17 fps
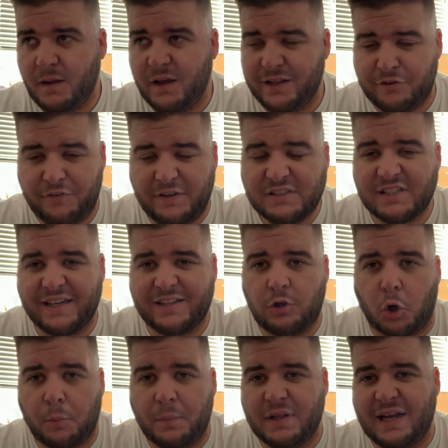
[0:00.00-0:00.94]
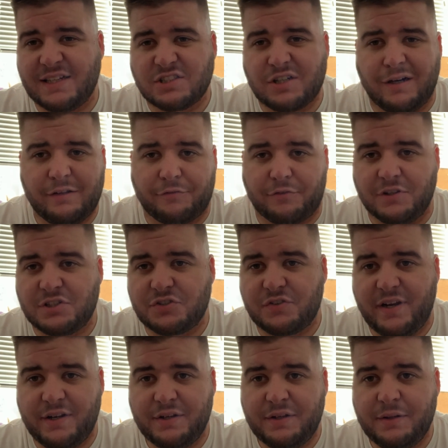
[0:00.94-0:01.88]
it feels like Dortmund has gotten
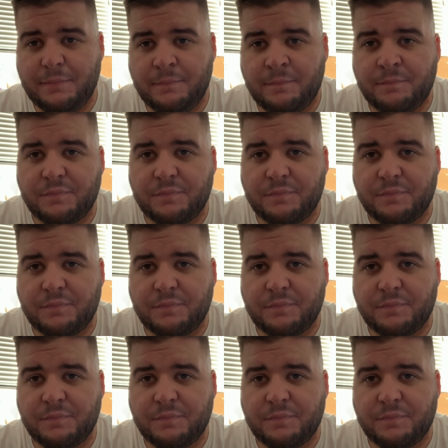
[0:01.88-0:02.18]
frustrated.